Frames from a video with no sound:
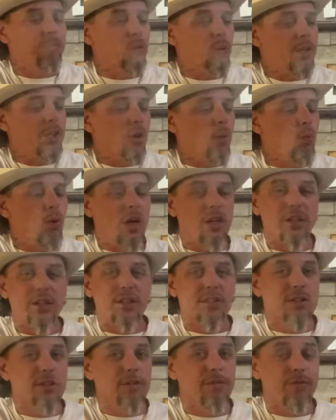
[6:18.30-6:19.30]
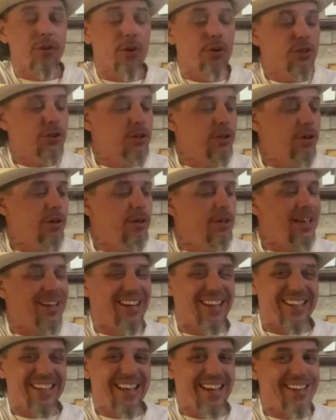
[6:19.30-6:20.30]
We are well into the first third, and
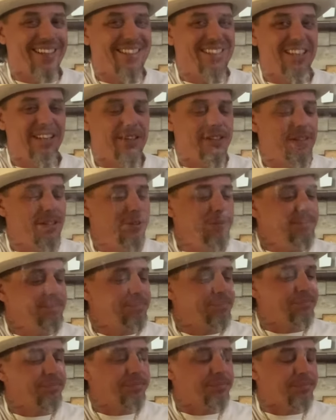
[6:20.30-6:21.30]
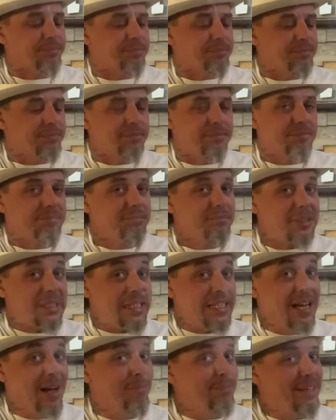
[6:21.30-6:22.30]
I got to tell you,
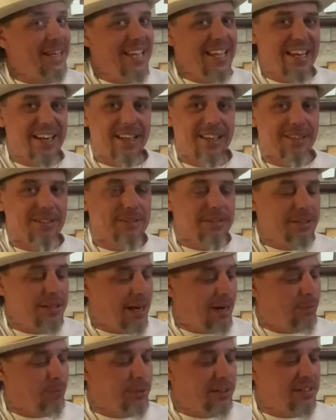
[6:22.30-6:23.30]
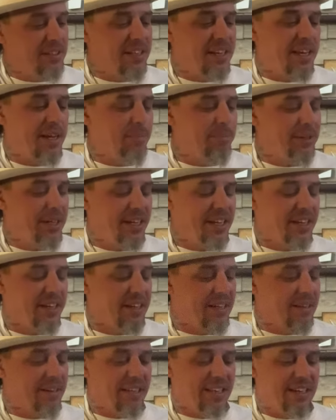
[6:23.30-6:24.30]
I'm digging it. I really am digging
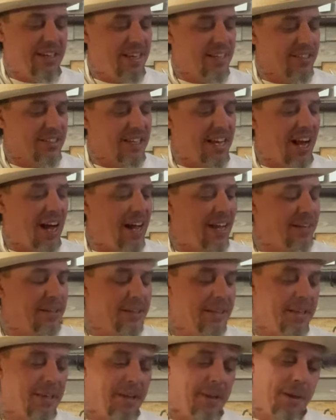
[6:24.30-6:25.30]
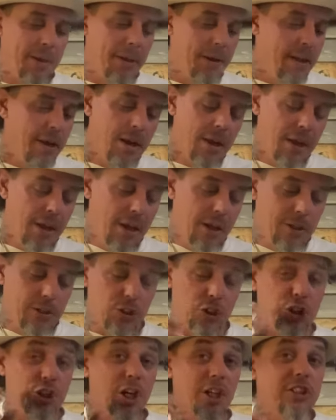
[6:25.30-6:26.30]
it. It has got
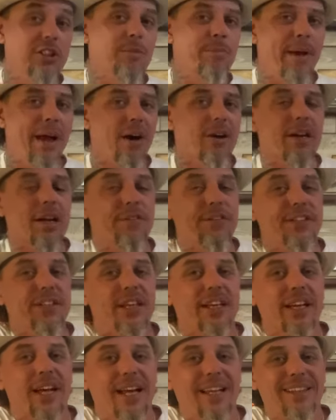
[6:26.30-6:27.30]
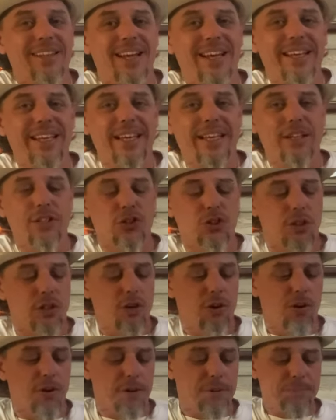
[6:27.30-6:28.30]
just about everything I like in a
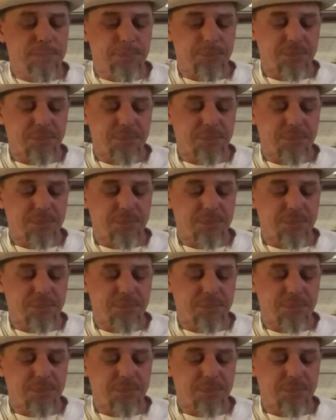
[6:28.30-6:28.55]
cigar.